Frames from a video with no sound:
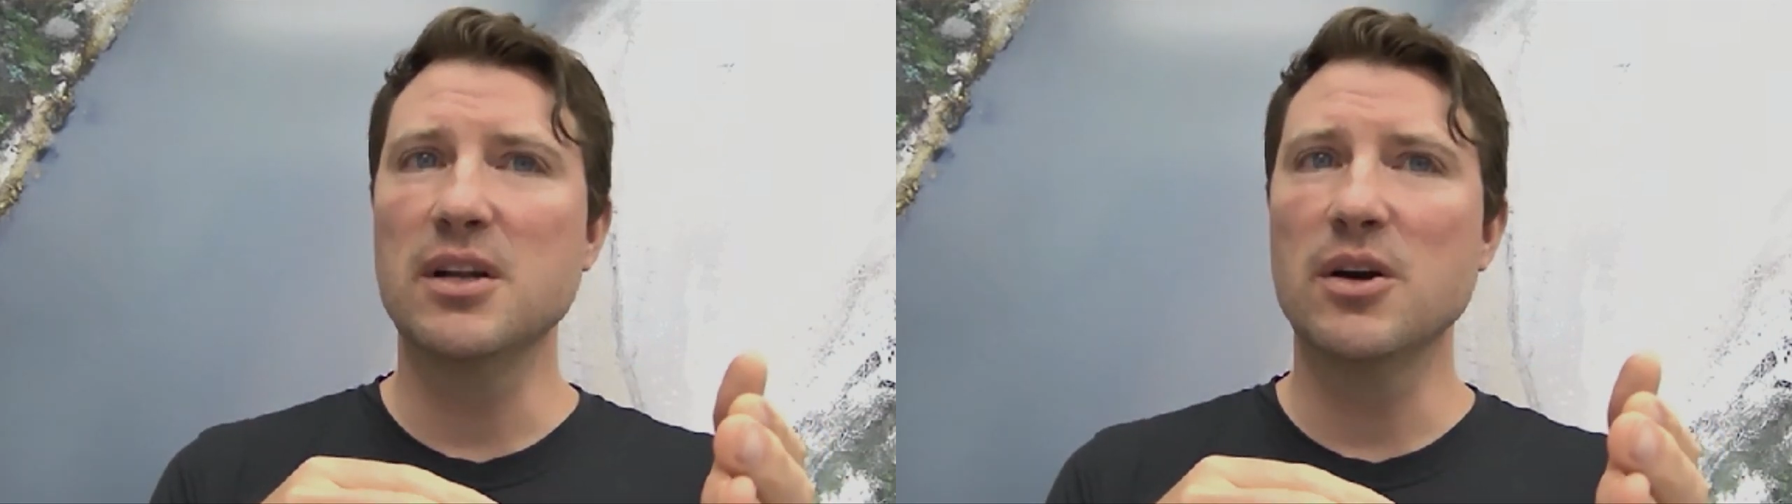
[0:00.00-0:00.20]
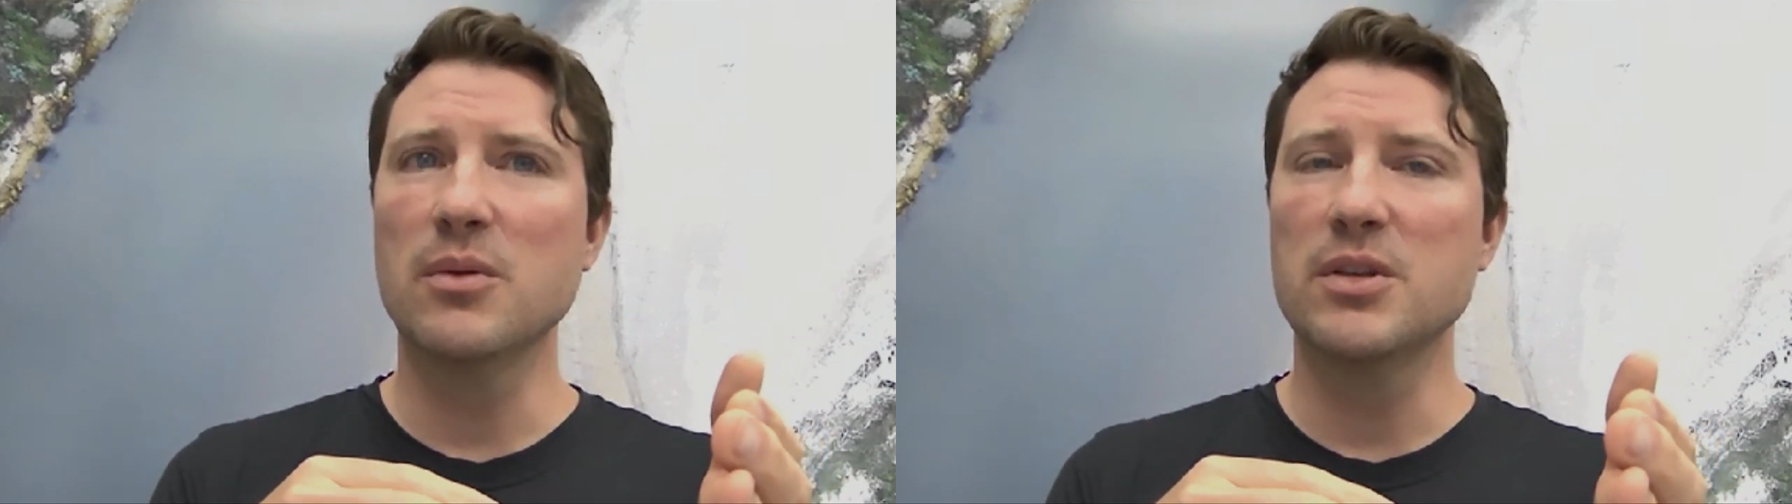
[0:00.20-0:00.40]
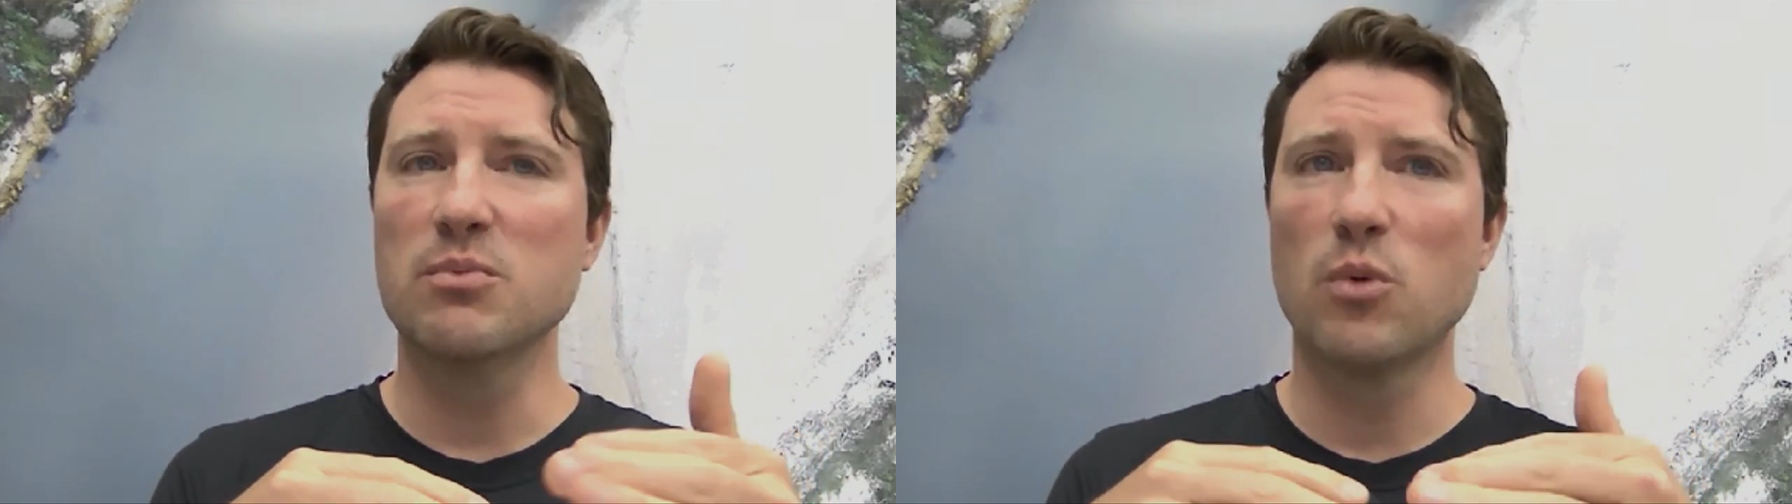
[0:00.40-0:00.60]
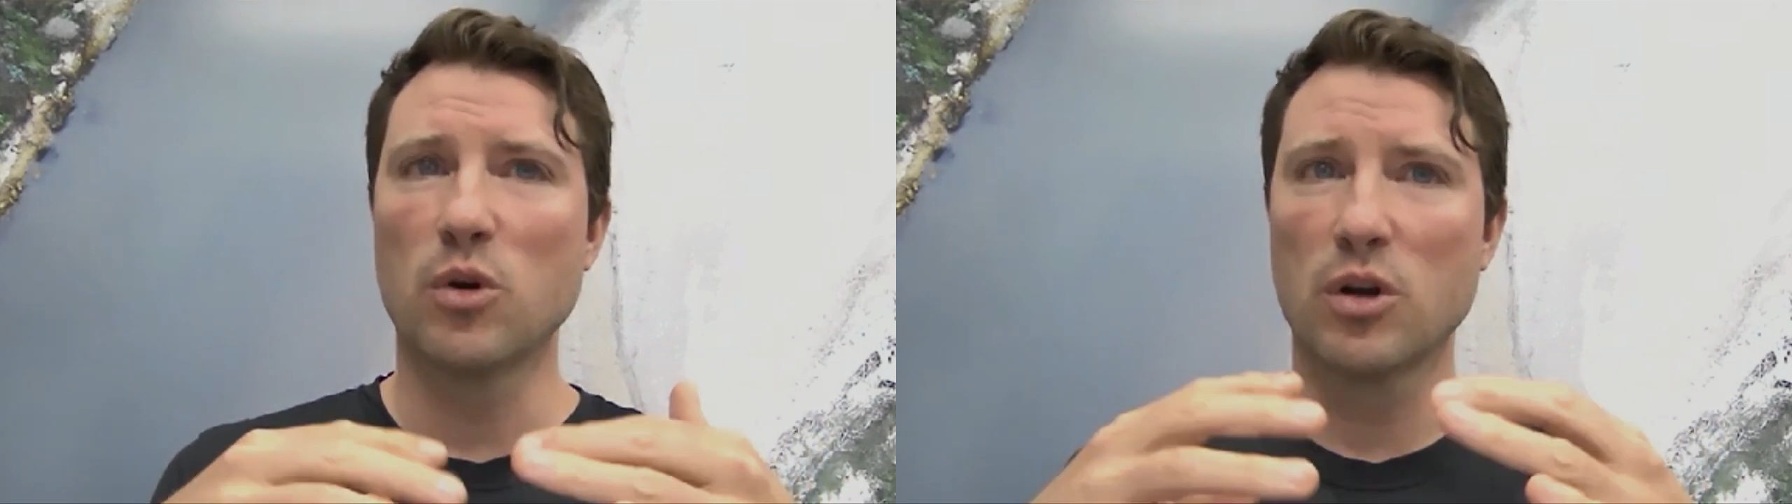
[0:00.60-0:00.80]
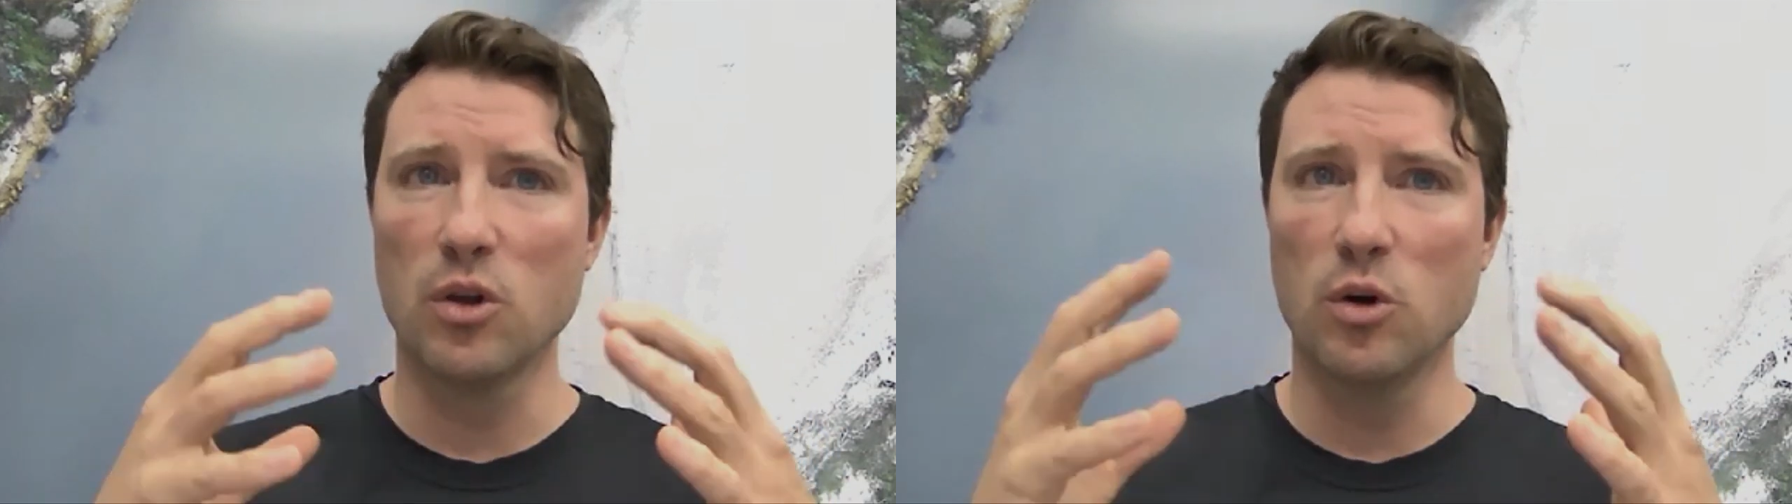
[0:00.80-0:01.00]
you know, this
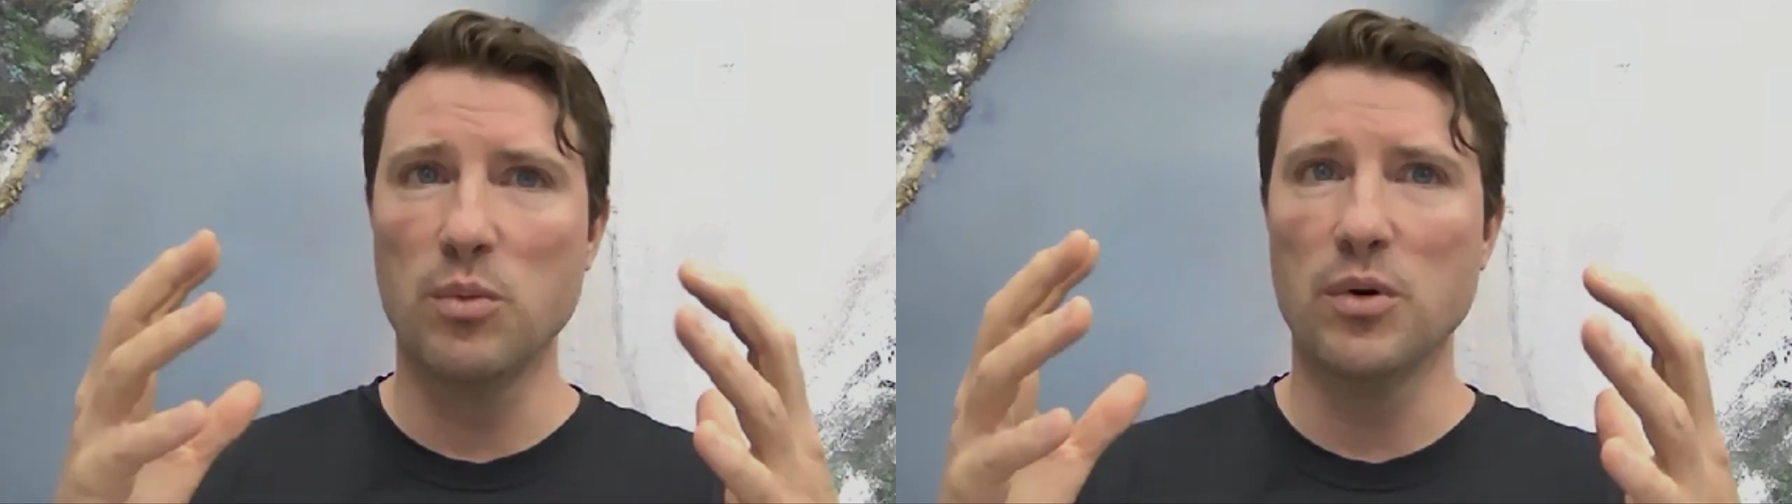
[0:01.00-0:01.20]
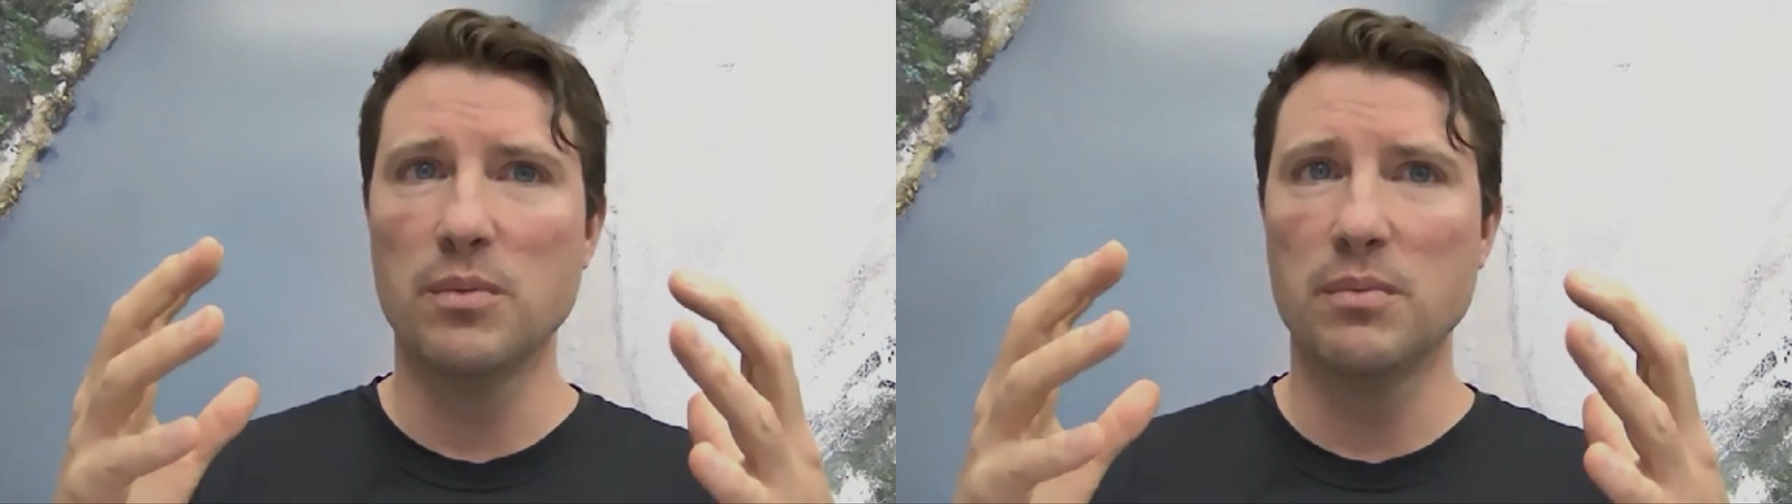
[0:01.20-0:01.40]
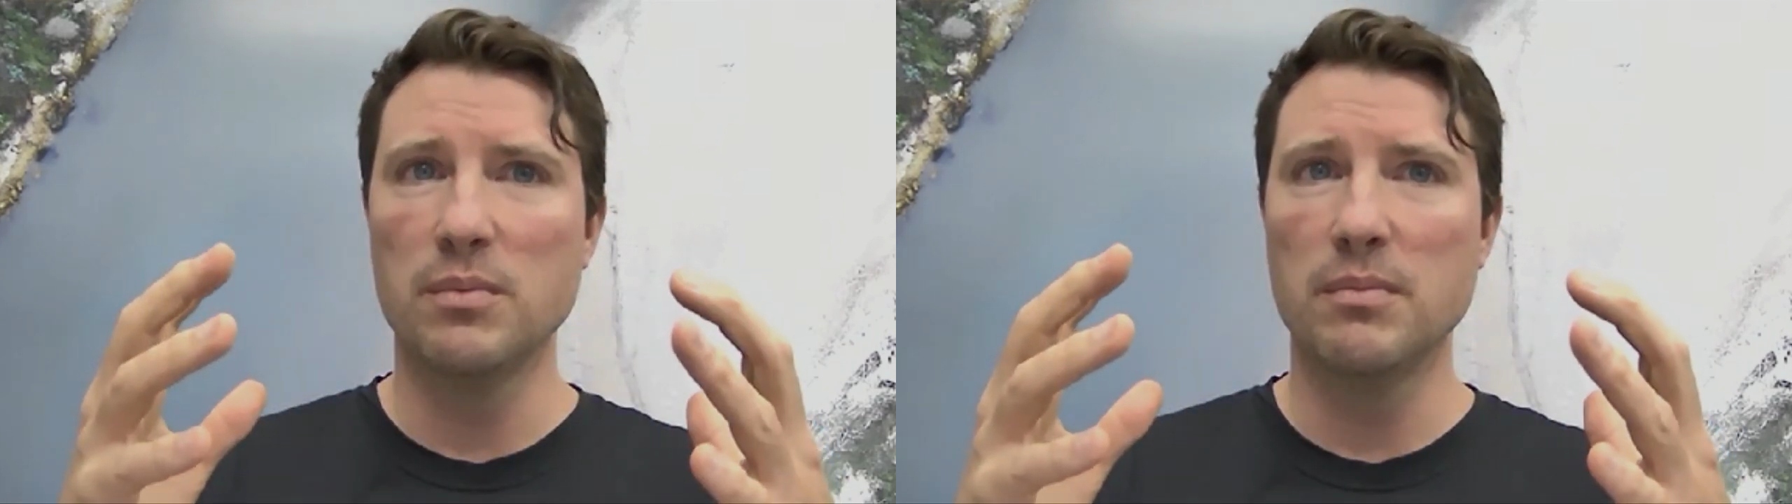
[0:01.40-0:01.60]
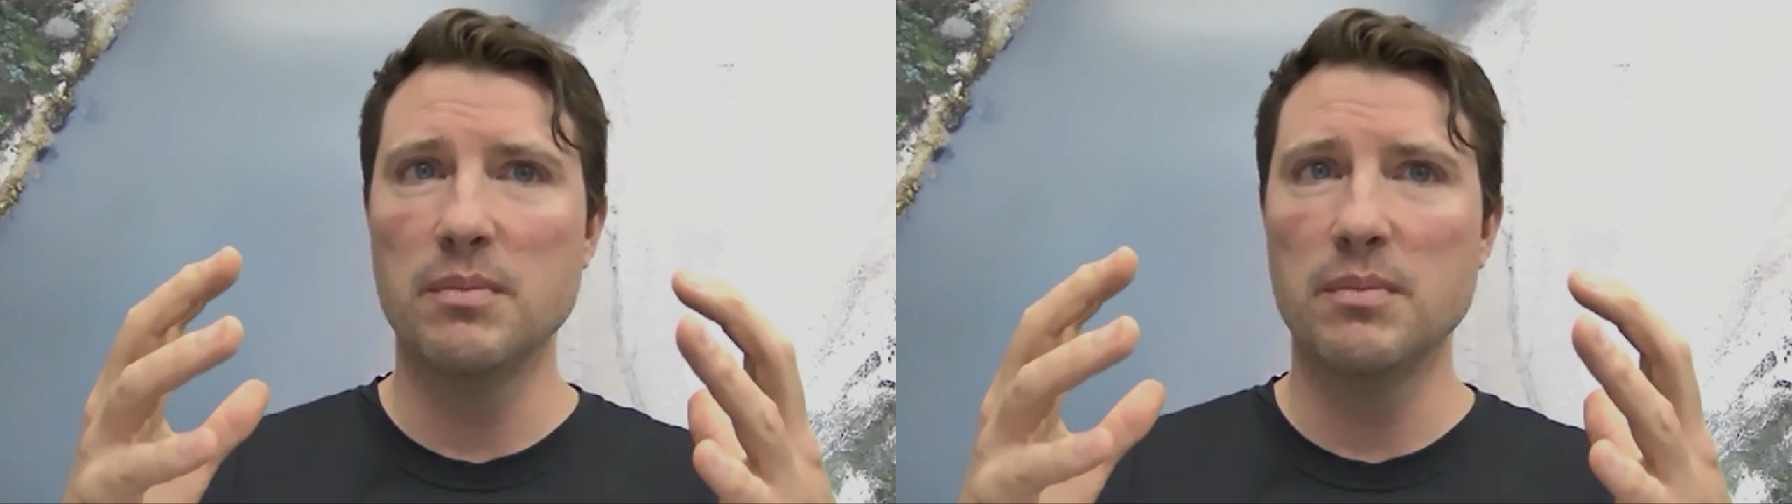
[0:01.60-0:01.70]
more global